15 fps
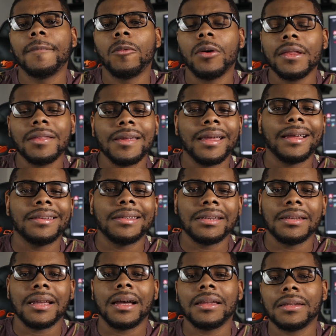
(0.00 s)
One thing I
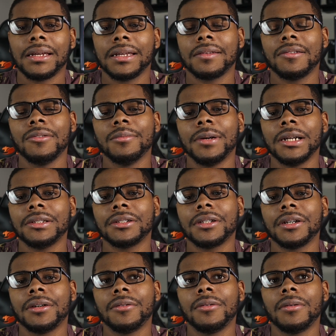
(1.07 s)
did not like too much
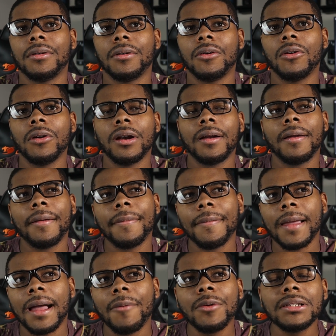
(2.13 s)
though, or
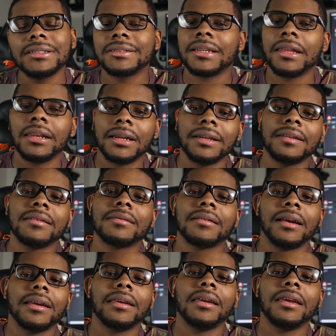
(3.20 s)
I wouldn't say that I
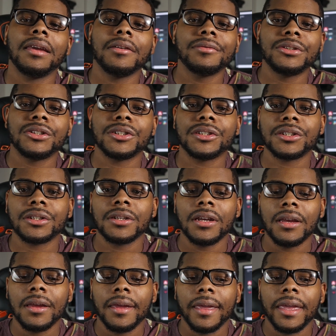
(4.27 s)
dislike it,
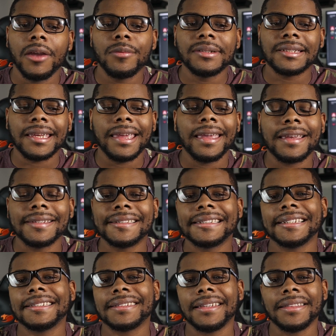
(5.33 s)
it was
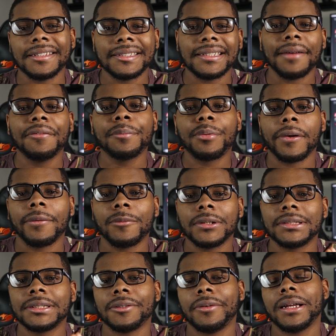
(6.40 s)
inconsistent. The
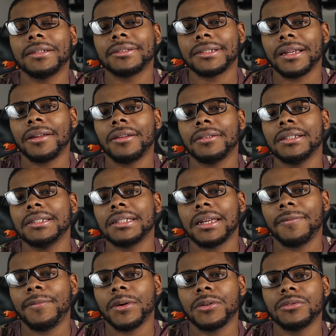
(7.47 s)
7.1 surround sound on these
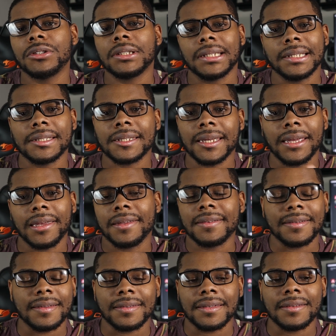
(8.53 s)
headphones is
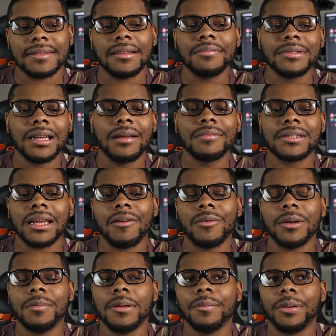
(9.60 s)
inconsistent. Sometimes I
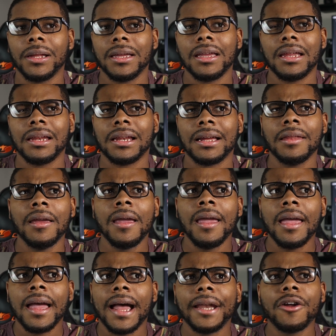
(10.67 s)
would be playing, and
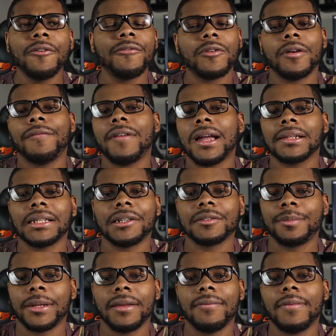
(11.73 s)
I know for a fact I was
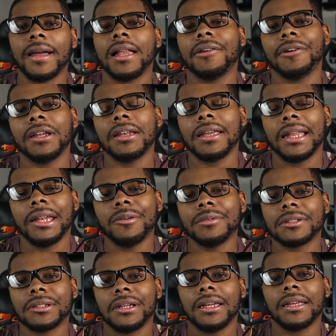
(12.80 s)
playing Valorant, and it
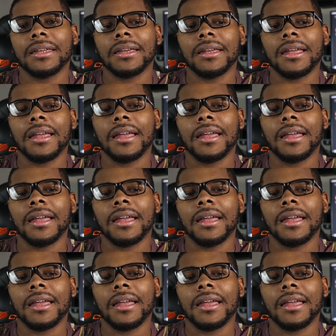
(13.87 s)
was like